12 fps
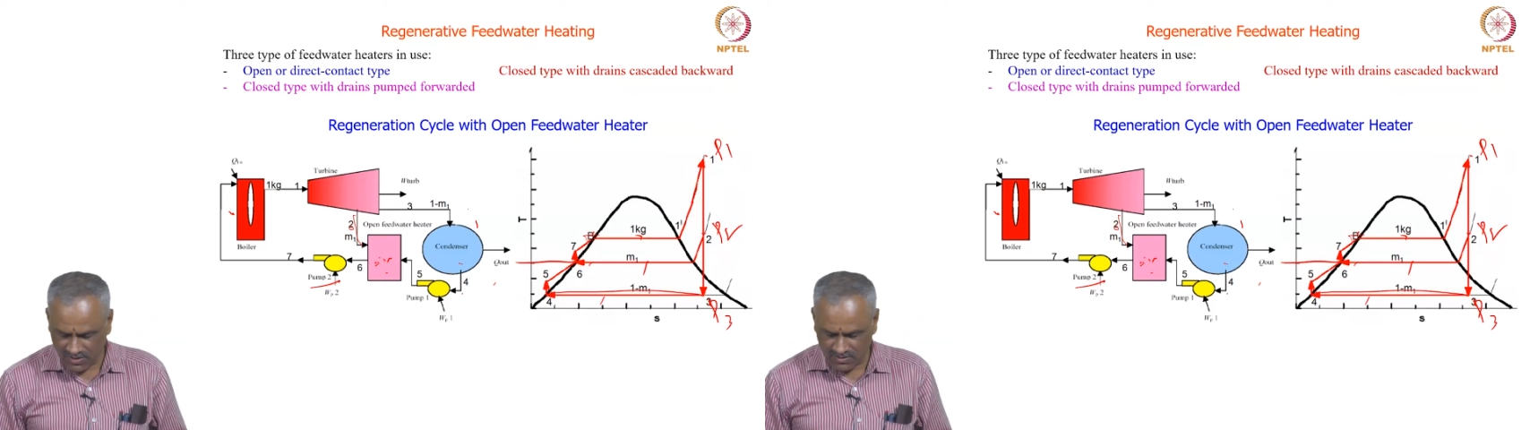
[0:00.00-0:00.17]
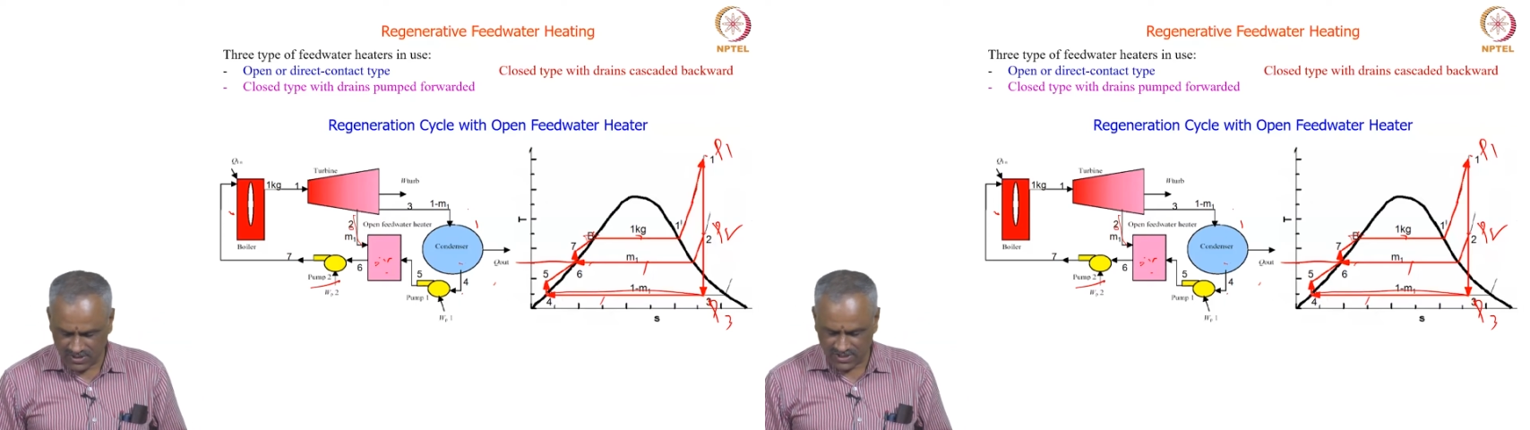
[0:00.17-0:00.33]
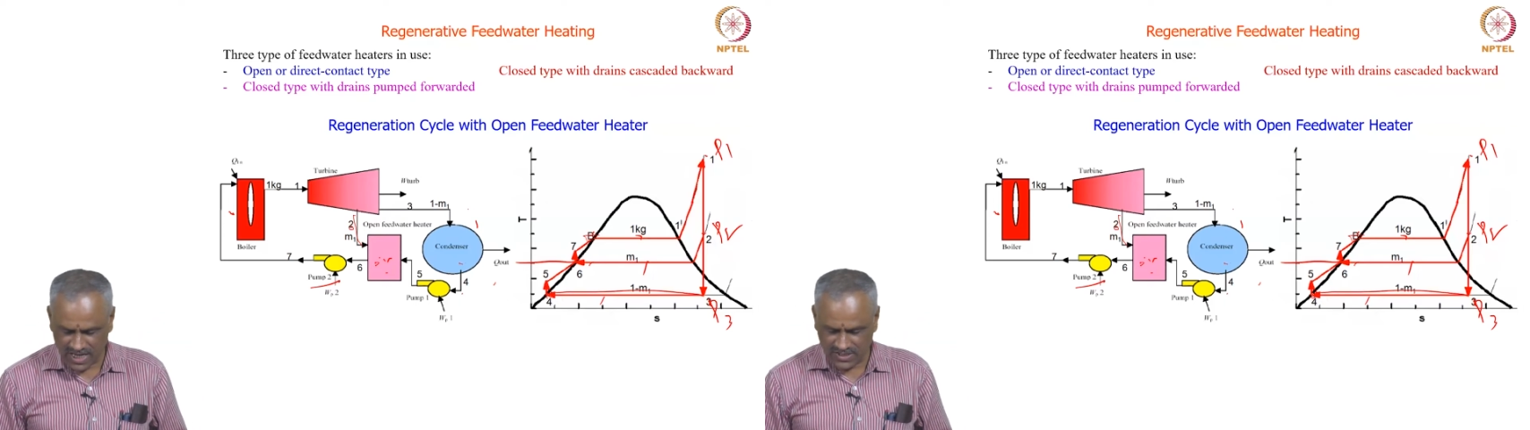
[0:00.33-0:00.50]
to
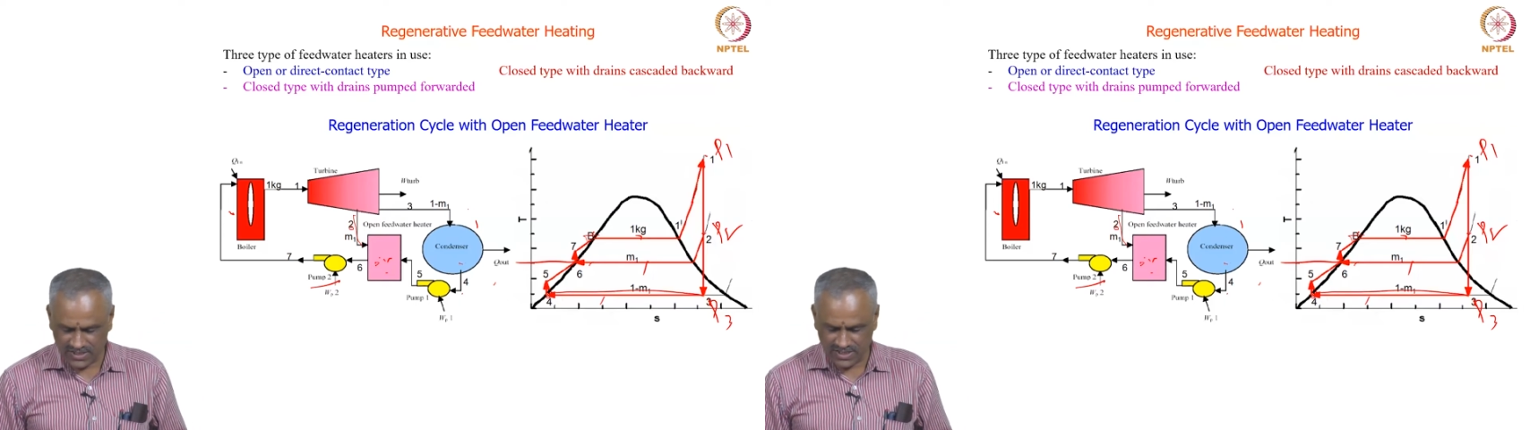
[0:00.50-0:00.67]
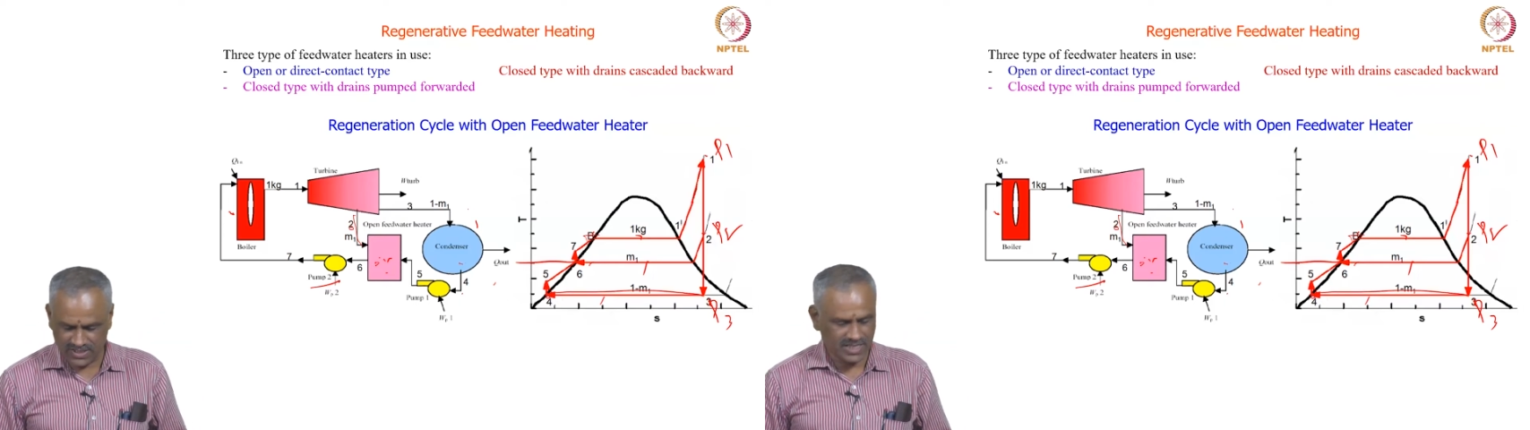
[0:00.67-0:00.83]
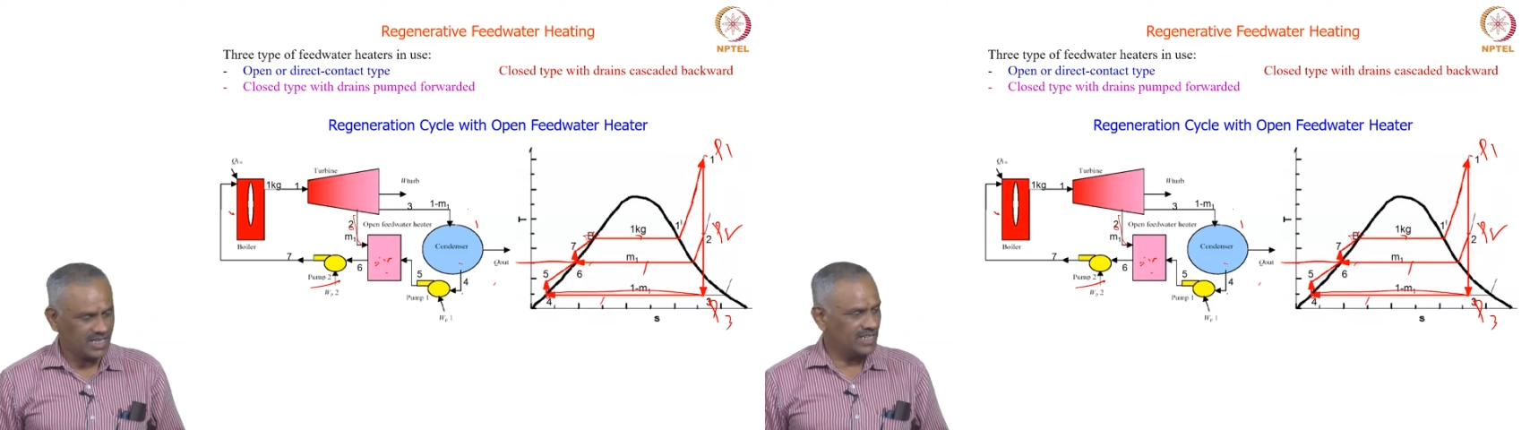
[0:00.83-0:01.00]
the
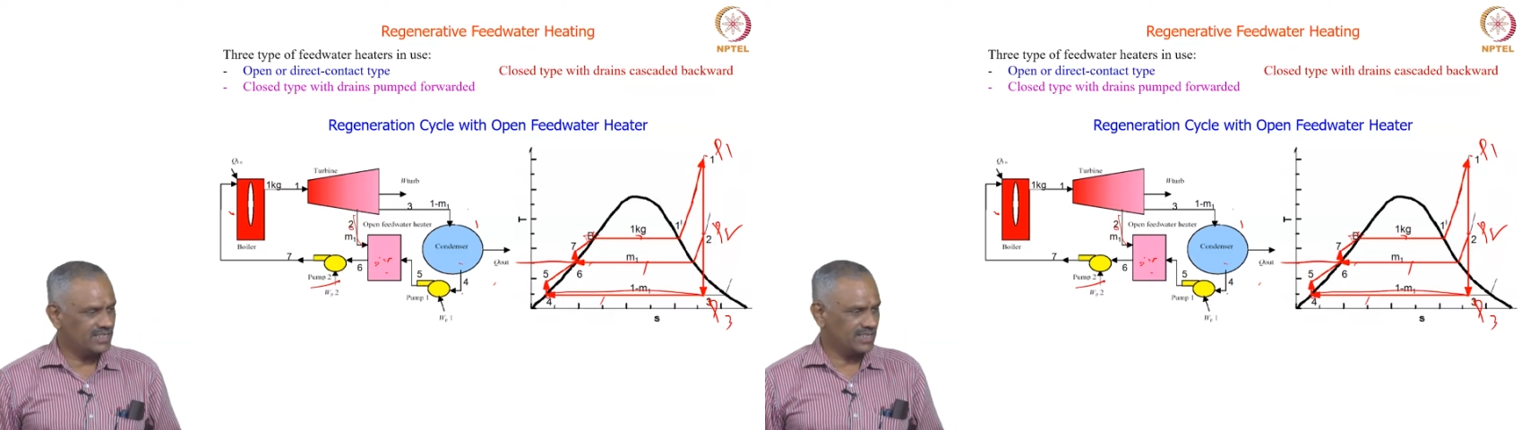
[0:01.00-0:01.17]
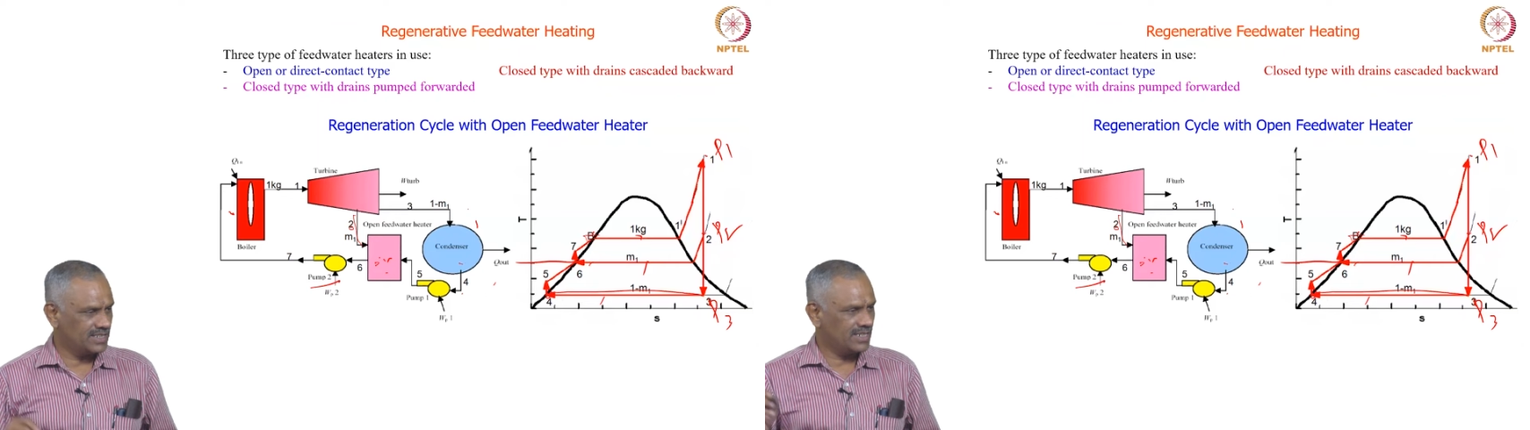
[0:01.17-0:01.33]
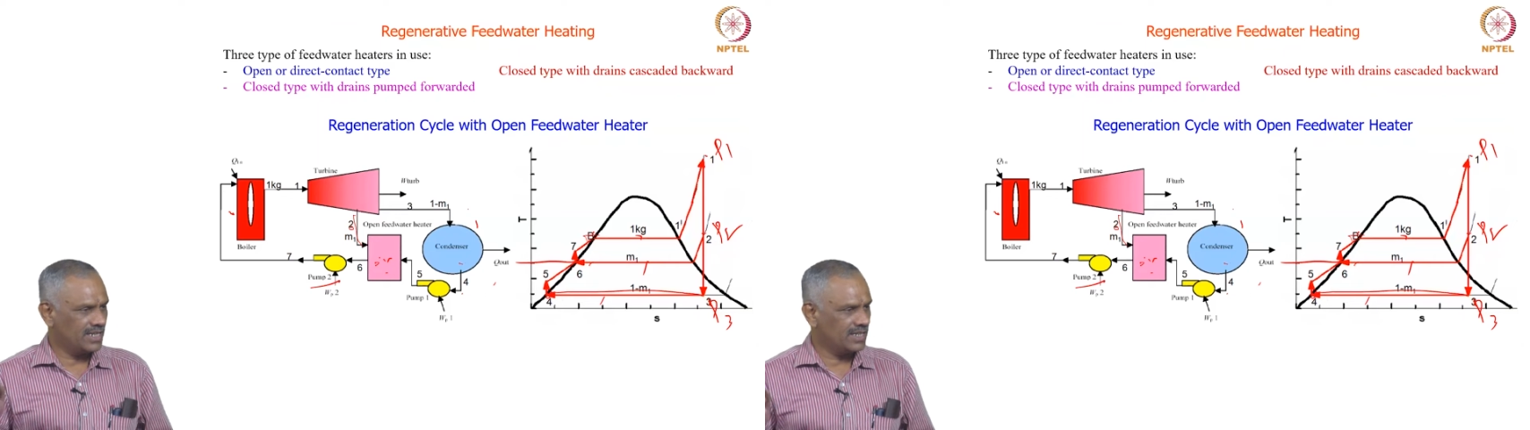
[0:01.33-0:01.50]
saturation condition
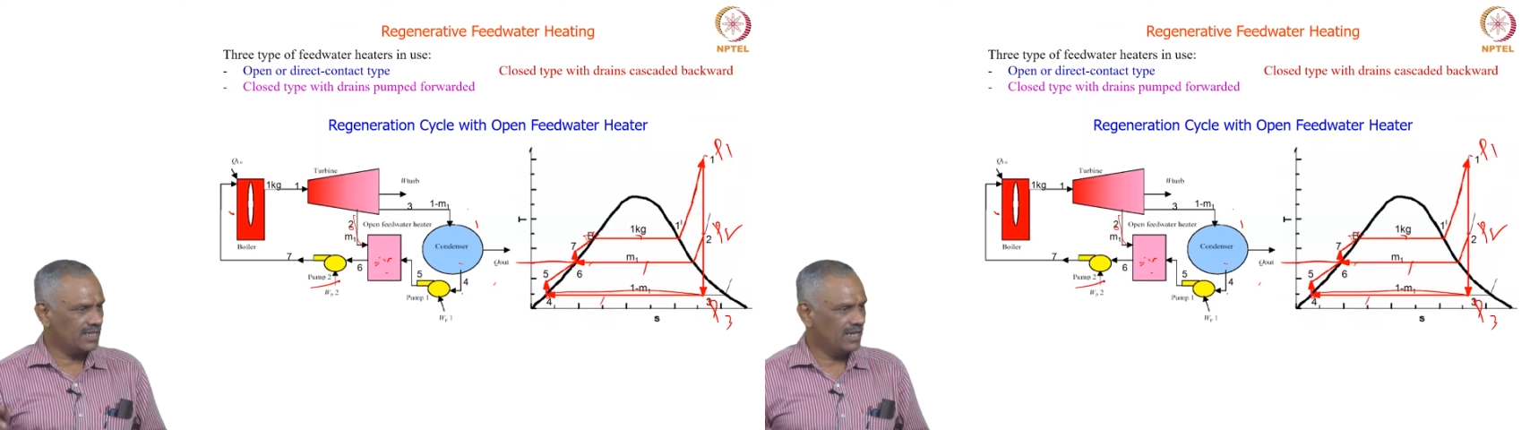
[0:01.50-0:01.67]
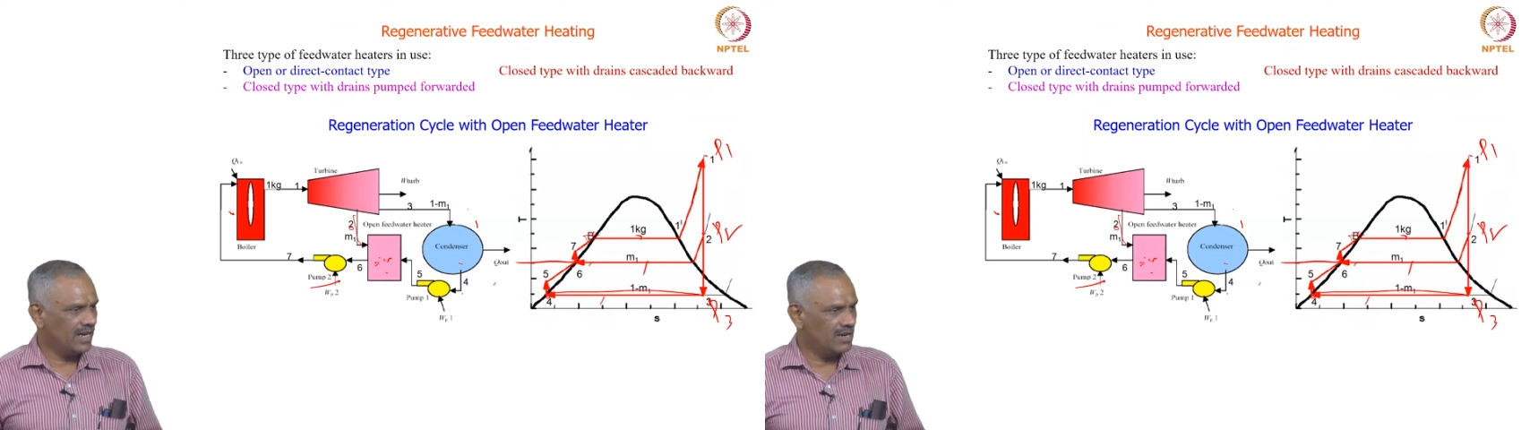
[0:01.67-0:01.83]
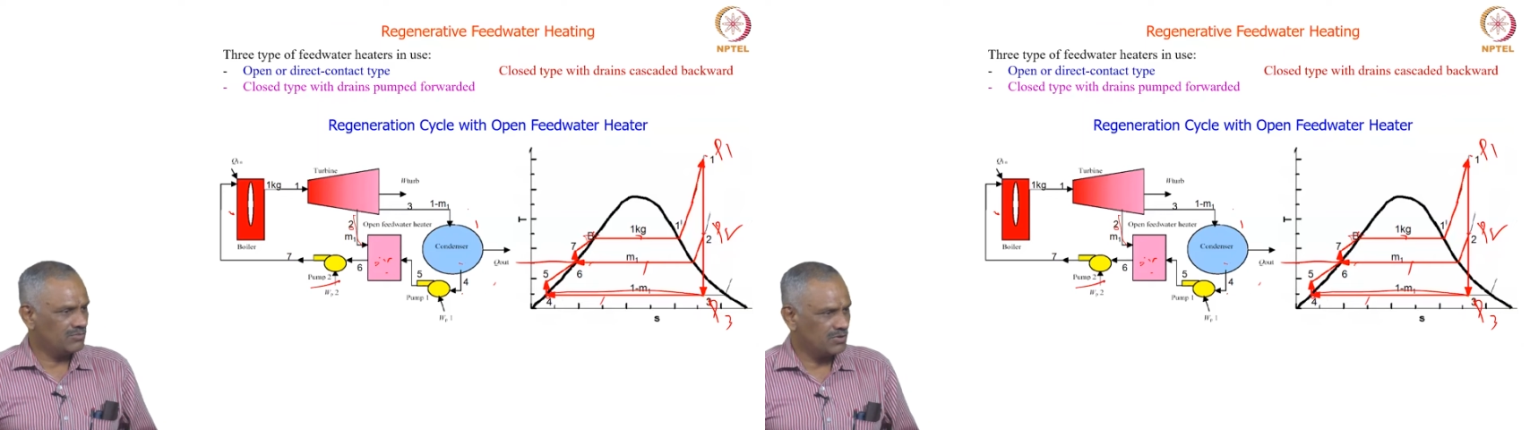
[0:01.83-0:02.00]
here
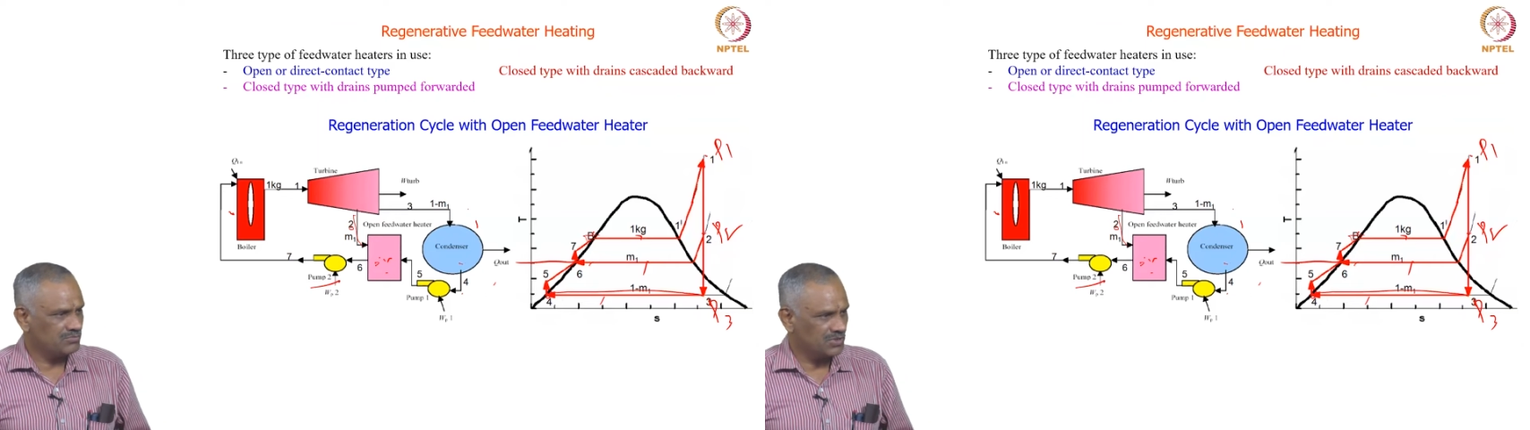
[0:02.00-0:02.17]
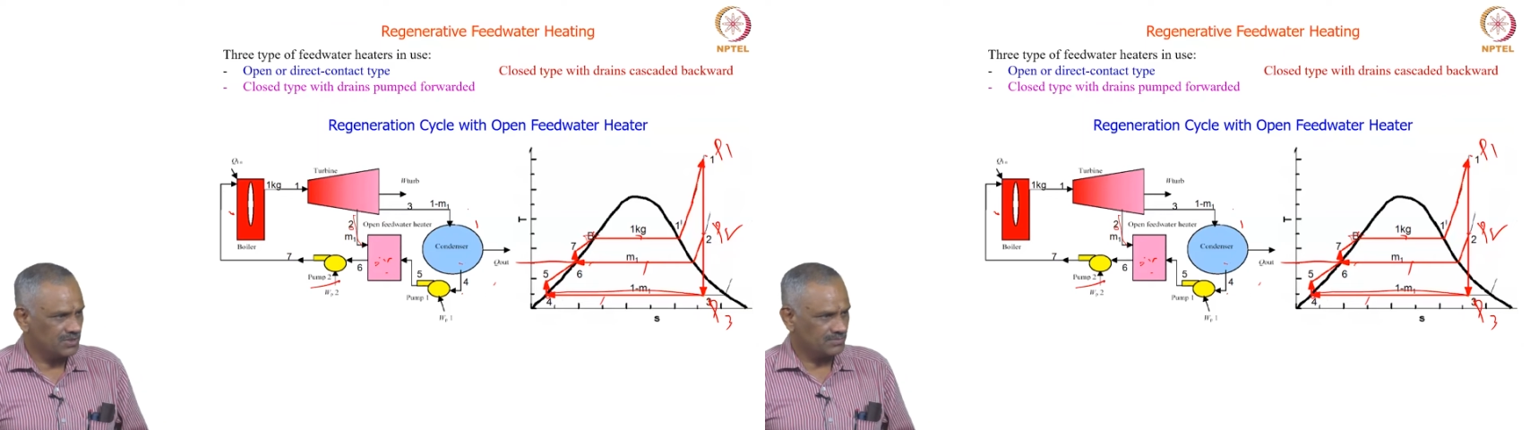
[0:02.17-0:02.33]
and pumping.